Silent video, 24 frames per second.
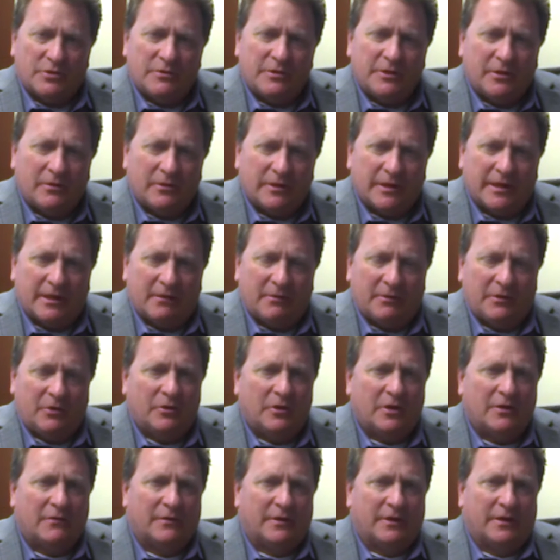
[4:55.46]
we're doing okay.
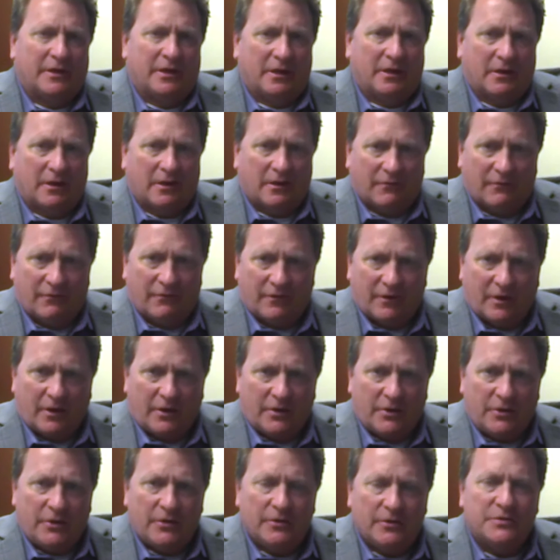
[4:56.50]
We don't have
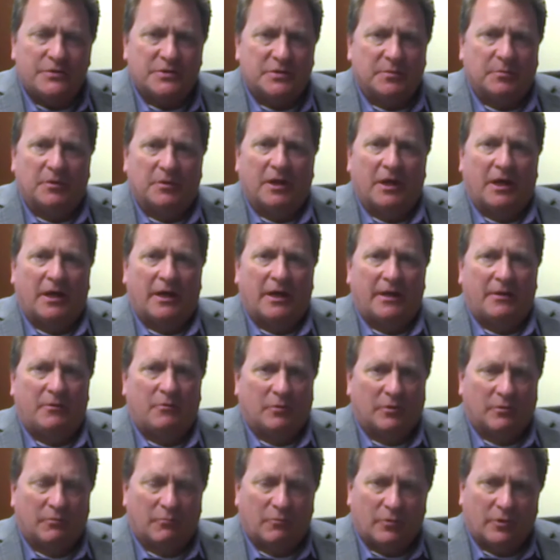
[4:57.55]
a huge
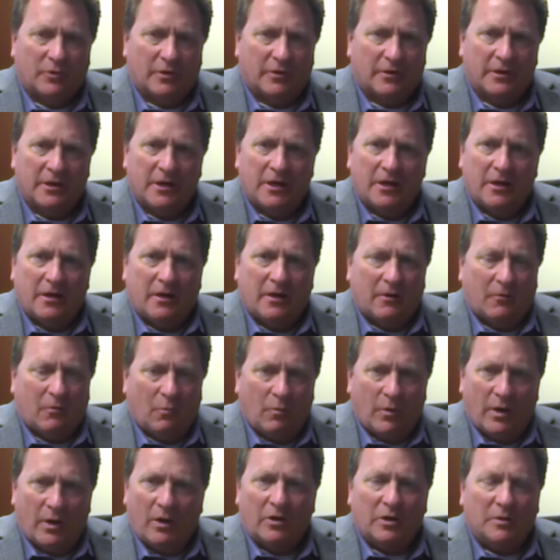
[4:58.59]
supply. We're
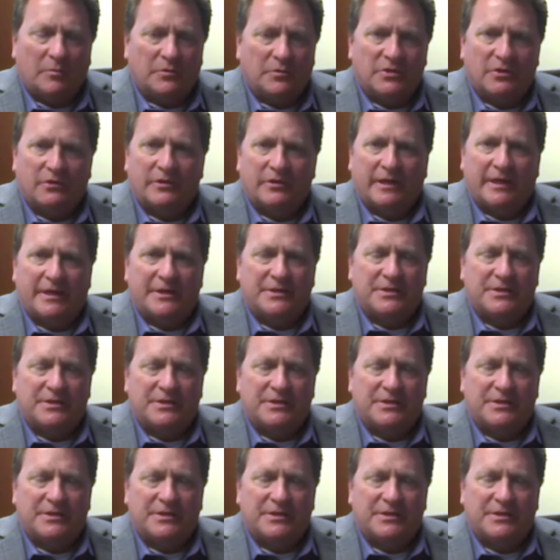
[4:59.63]
welcome